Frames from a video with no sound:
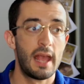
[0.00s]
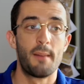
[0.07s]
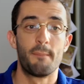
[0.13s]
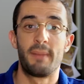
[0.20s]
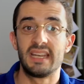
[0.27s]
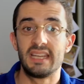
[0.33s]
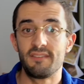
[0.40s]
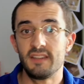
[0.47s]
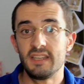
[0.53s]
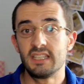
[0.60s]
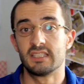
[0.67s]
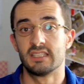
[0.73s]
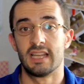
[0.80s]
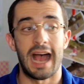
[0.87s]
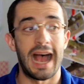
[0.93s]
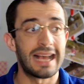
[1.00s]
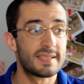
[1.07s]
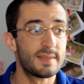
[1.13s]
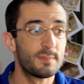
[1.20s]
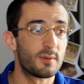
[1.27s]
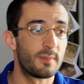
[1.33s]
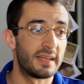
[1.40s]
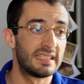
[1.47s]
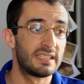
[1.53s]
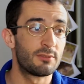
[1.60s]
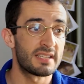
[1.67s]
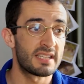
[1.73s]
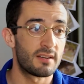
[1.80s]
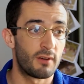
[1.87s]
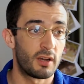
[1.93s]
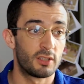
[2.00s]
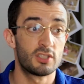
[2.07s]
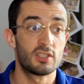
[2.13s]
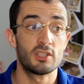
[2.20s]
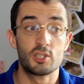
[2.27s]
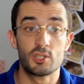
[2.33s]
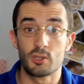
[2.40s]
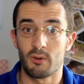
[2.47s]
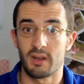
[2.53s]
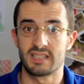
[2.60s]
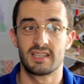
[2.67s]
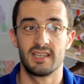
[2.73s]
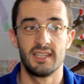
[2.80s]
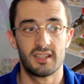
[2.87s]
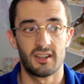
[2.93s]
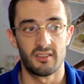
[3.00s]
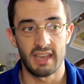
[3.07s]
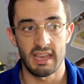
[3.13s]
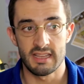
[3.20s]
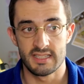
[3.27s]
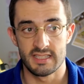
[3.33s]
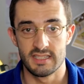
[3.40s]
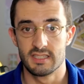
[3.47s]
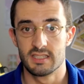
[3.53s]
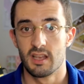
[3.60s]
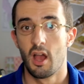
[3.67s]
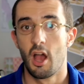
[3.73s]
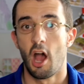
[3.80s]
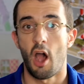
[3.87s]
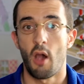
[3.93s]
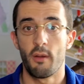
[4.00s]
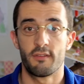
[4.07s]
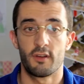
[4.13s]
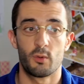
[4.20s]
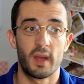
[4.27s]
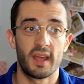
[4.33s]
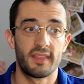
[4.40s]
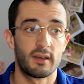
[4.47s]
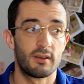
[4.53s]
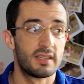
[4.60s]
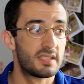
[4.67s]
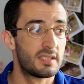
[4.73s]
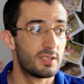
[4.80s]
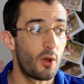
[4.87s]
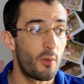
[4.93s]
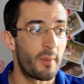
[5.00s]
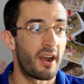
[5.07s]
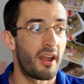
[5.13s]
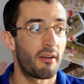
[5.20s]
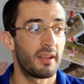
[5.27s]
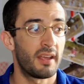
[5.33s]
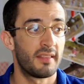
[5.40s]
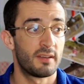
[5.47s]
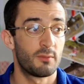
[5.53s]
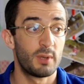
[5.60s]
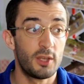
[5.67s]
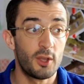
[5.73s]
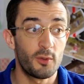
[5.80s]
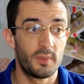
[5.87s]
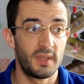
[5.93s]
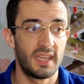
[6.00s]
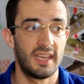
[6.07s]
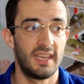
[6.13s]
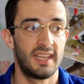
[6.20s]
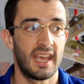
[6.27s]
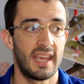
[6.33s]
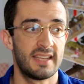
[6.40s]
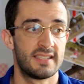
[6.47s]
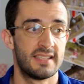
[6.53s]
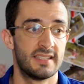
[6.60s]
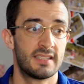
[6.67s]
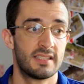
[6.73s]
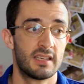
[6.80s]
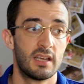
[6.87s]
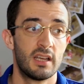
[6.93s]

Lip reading: By definition, asymptomatic reservoir doesn't show as clinical cases. However, where there is no malaria, there will not be any cases.